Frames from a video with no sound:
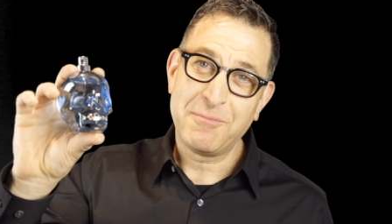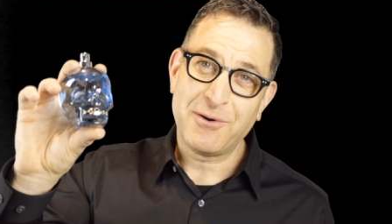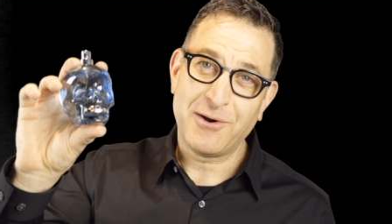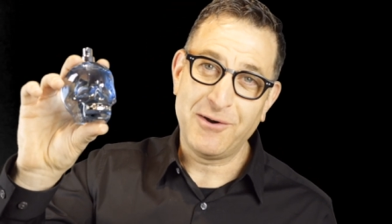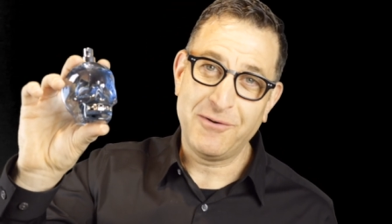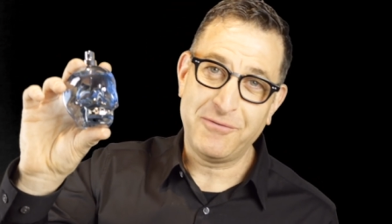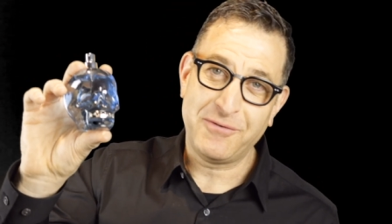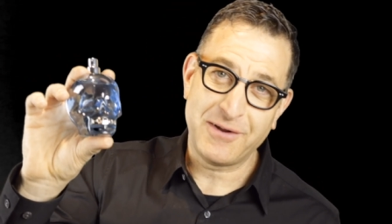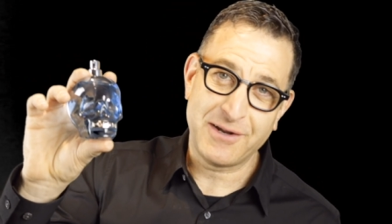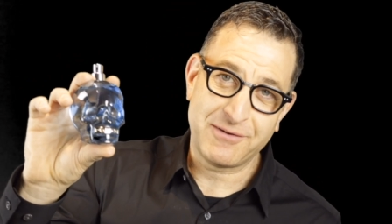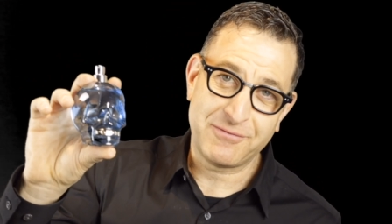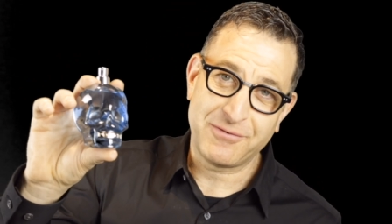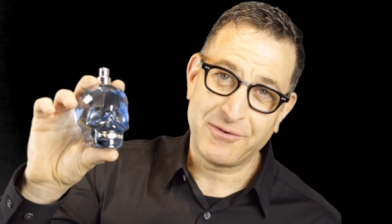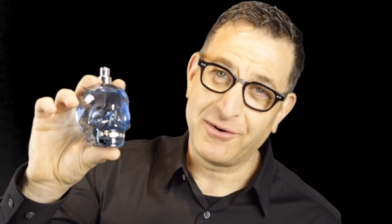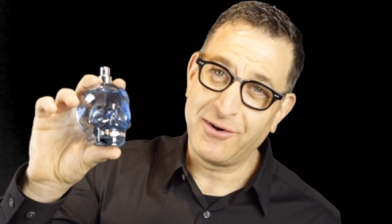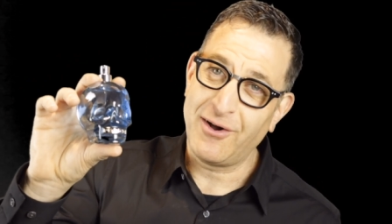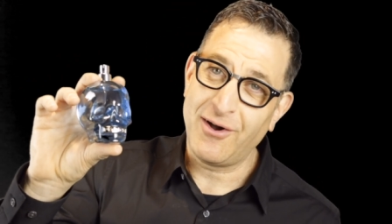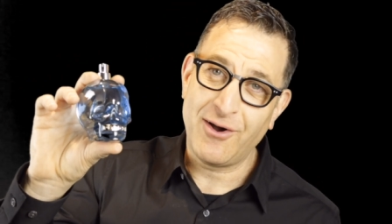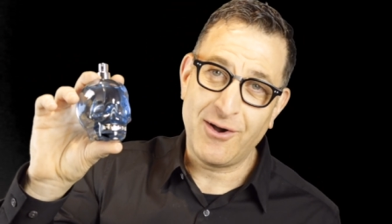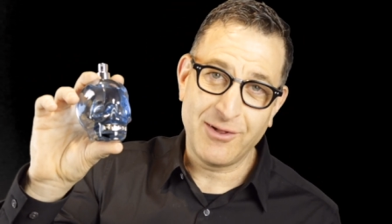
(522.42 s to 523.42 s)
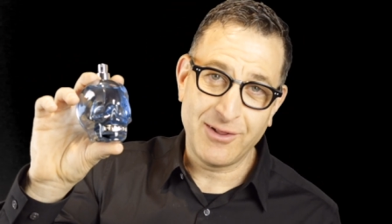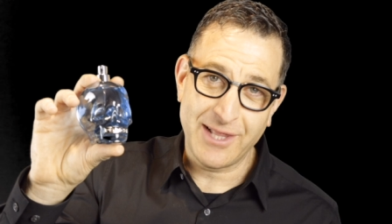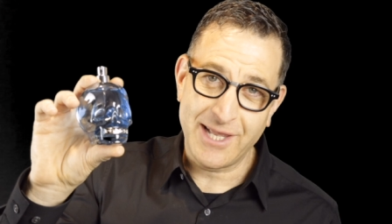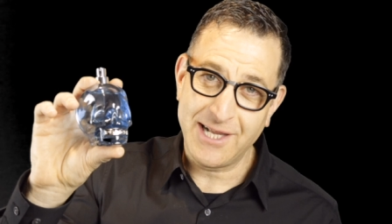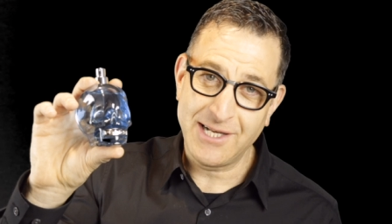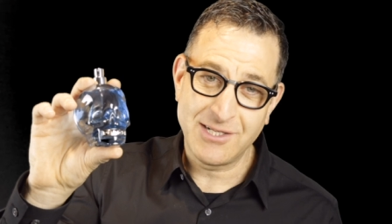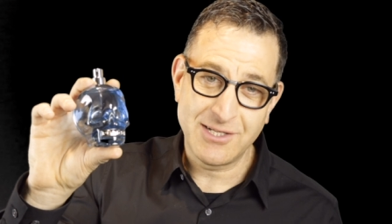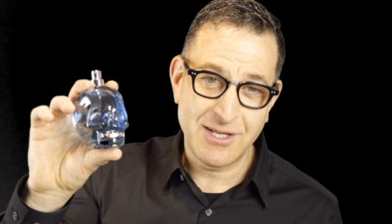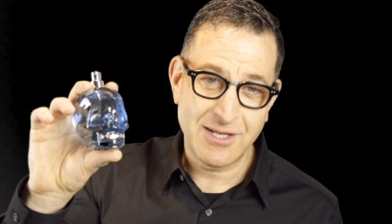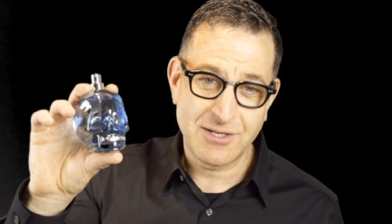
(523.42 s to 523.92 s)
Perfect for all
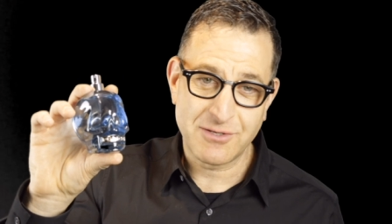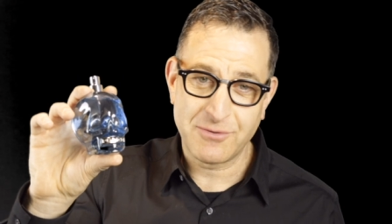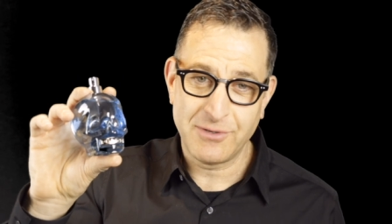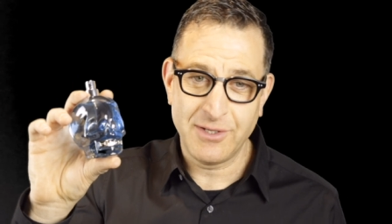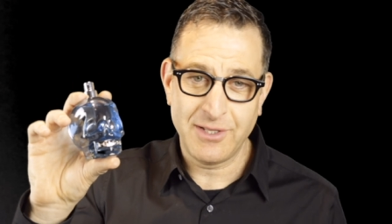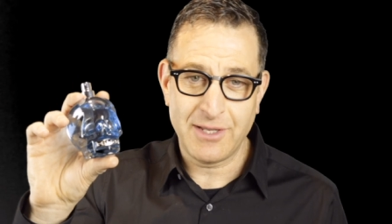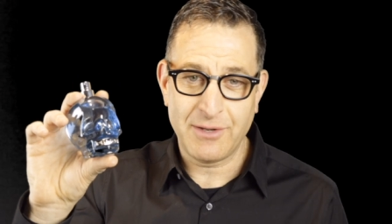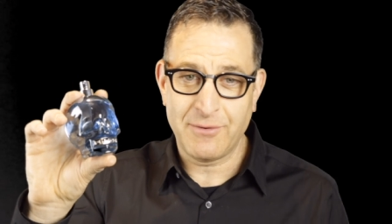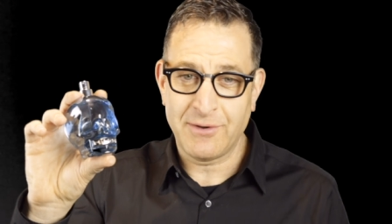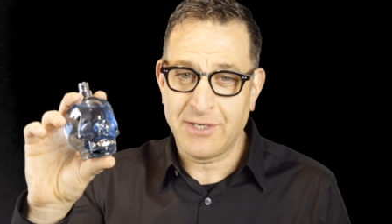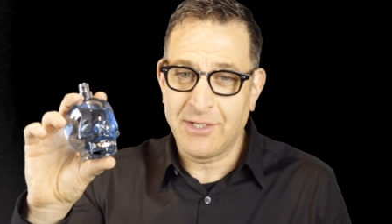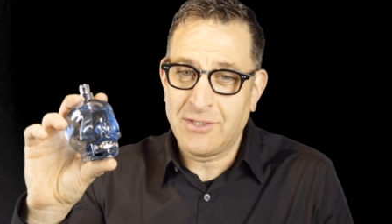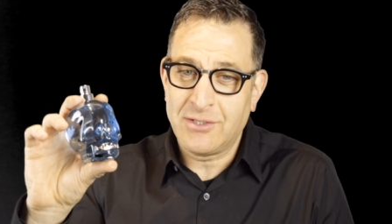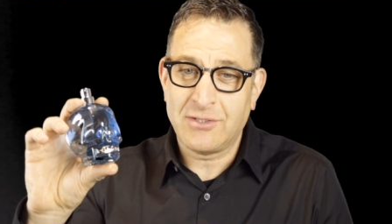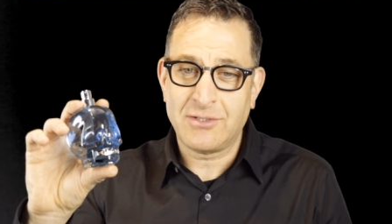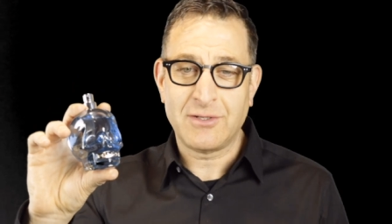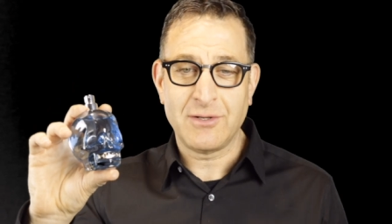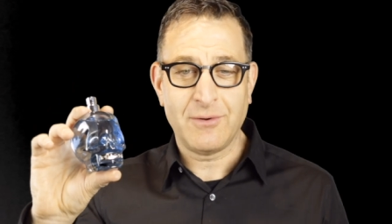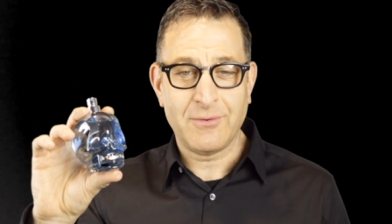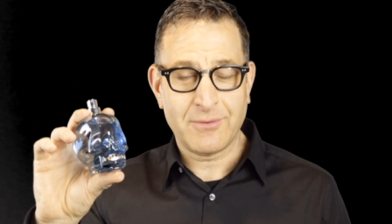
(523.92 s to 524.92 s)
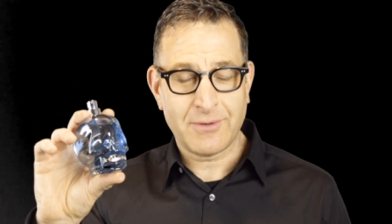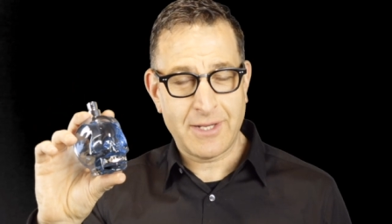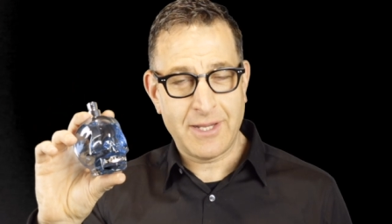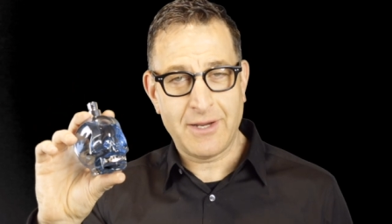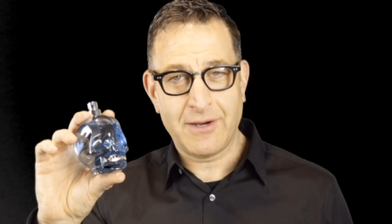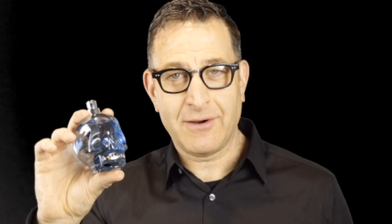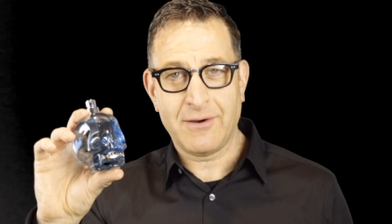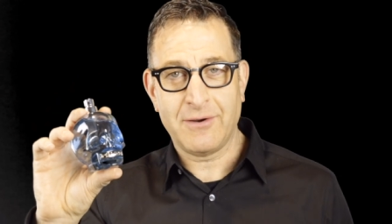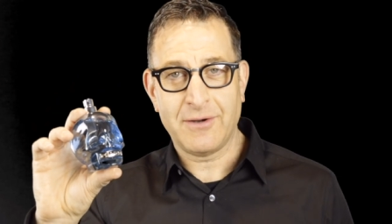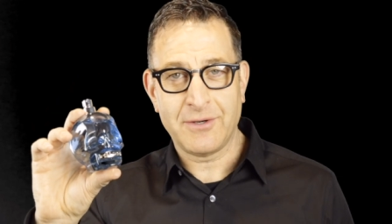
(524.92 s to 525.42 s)
ages, really, when you just don't
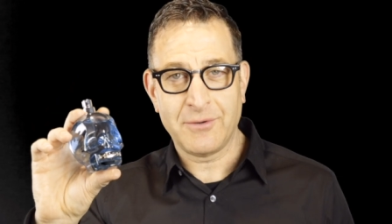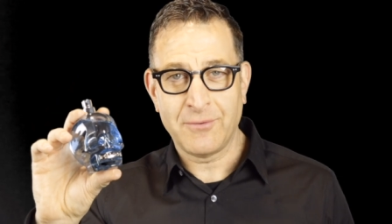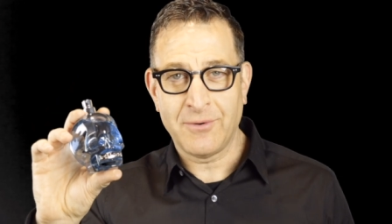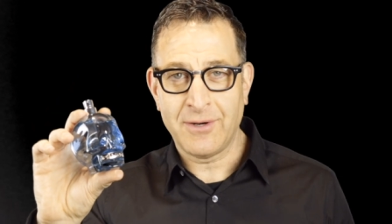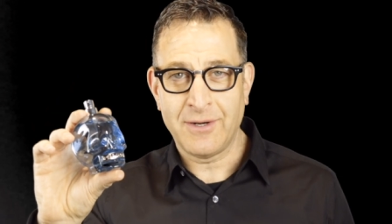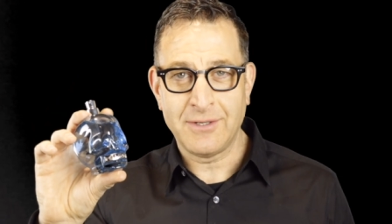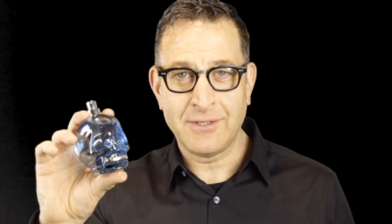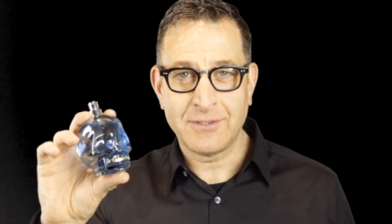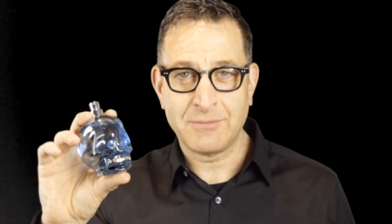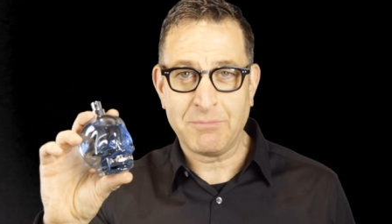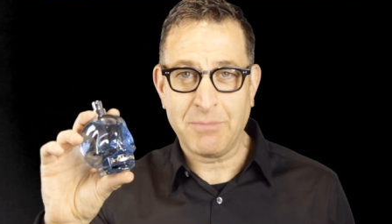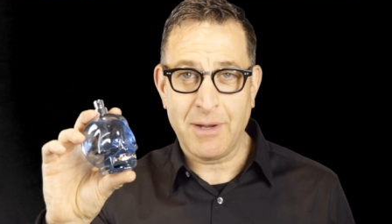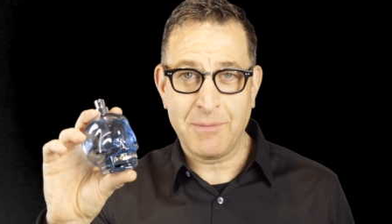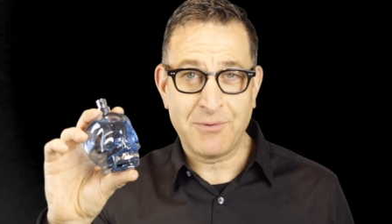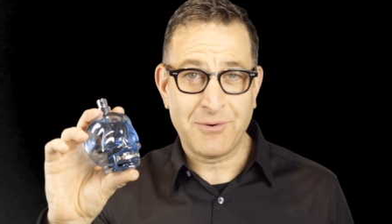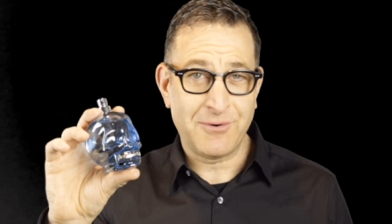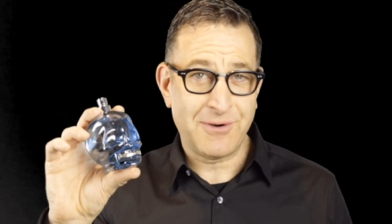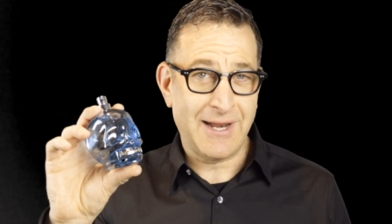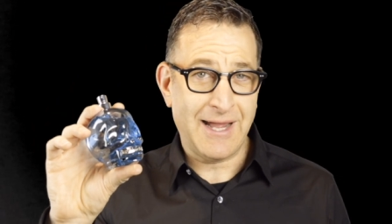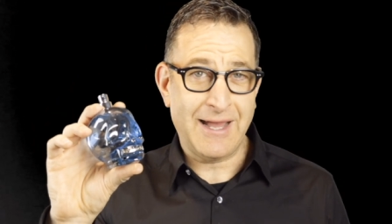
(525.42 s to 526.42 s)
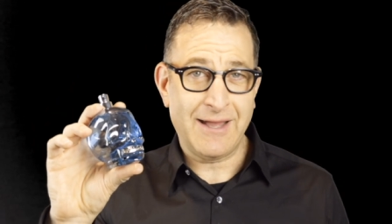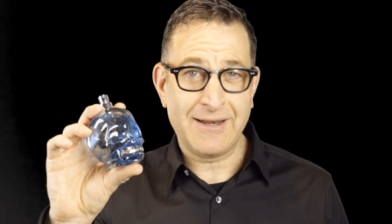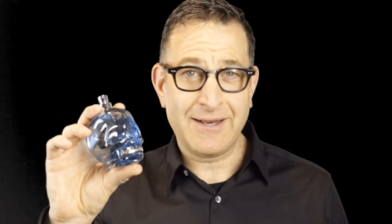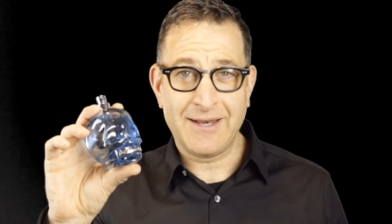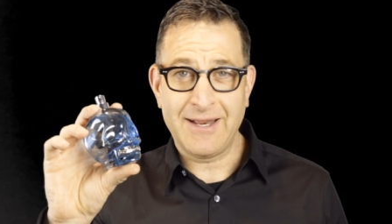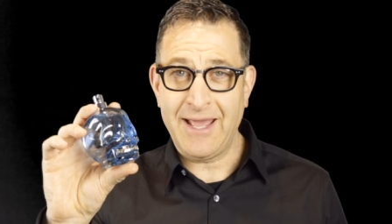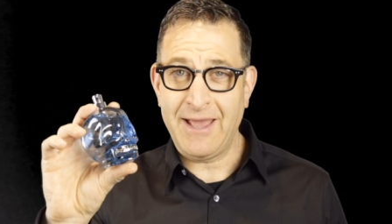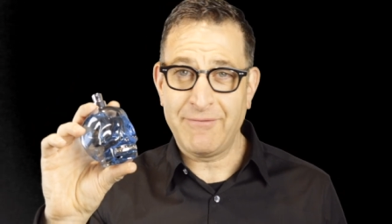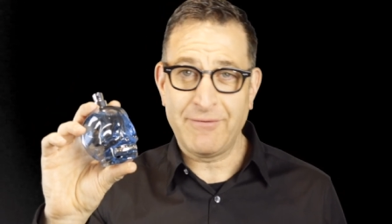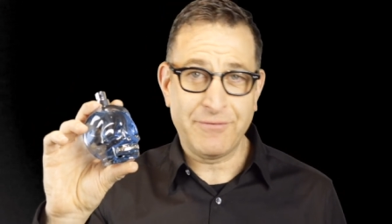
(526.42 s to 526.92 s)
care and you want to just bum around
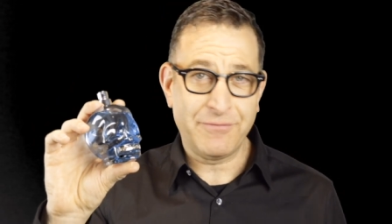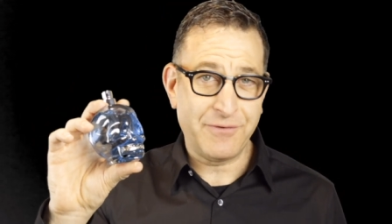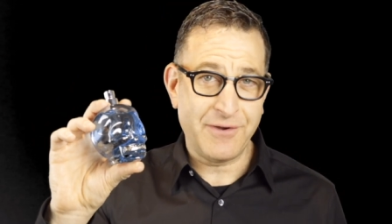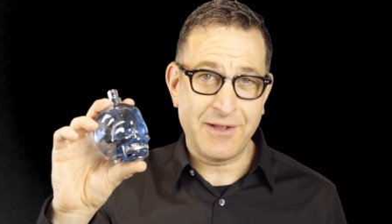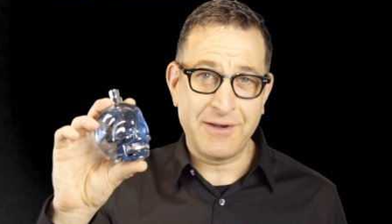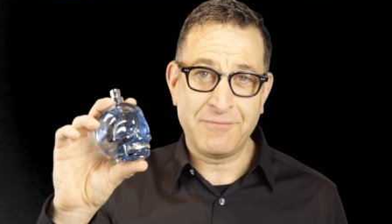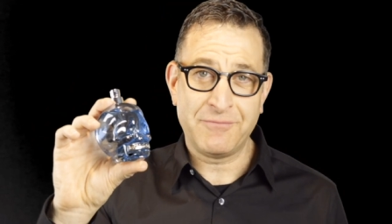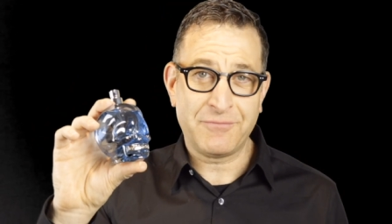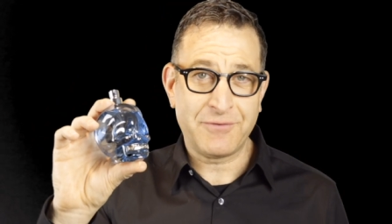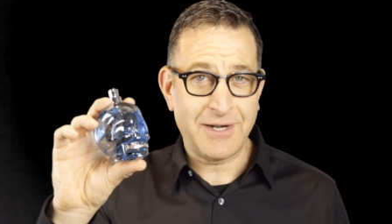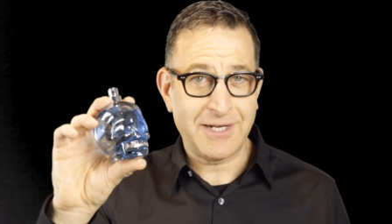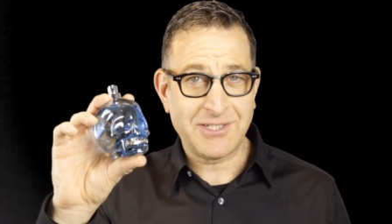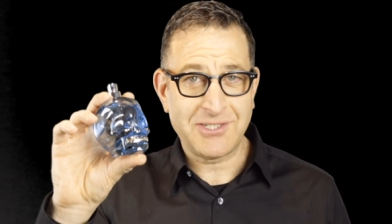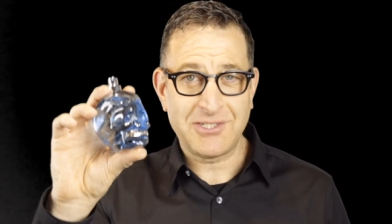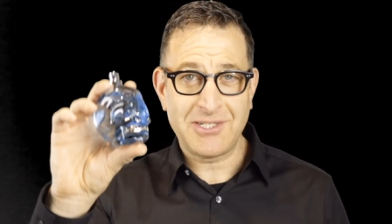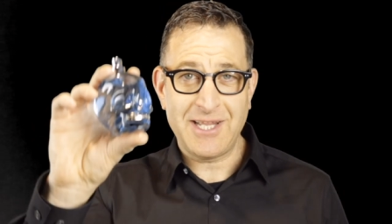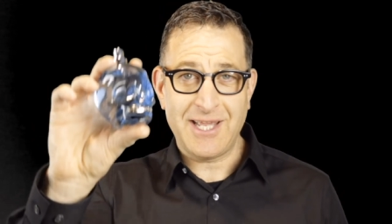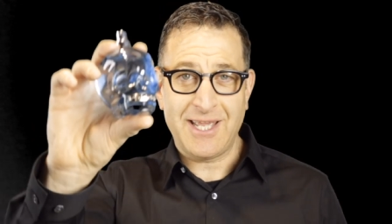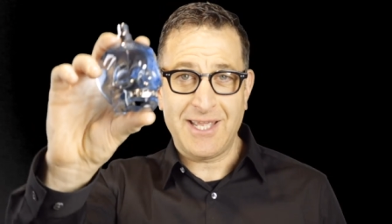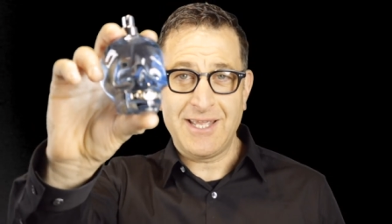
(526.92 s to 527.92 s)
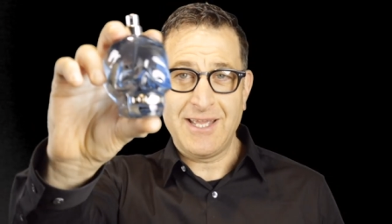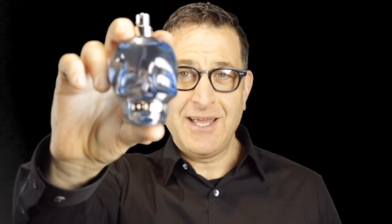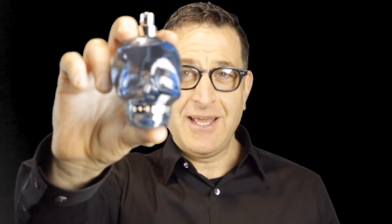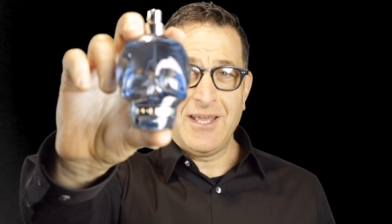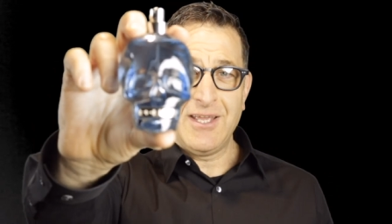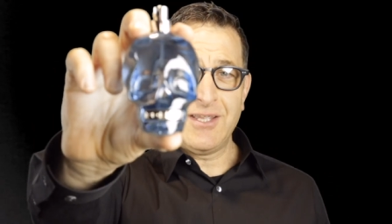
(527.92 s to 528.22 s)
and have a fun, fresh day.